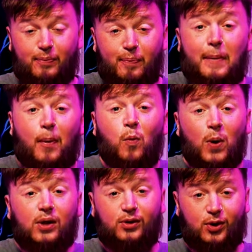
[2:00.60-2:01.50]
People
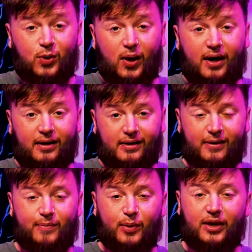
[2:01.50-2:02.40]
will do that.
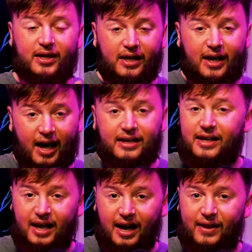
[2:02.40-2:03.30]
But you
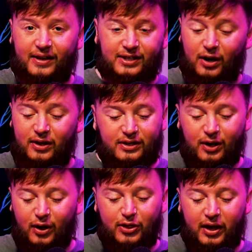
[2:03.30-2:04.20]
can't. That's
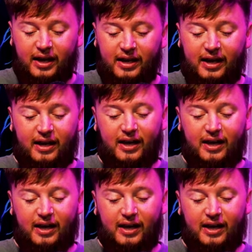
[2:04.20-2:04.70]
not a thing.